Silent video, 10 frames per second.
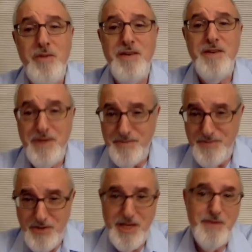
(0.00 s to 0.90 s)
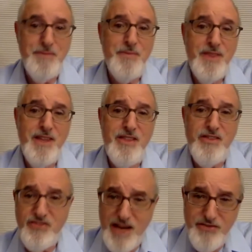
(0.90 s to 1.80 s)
men, but okay, that's a
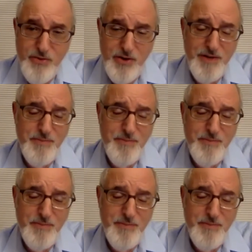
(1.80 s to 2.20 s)
side story.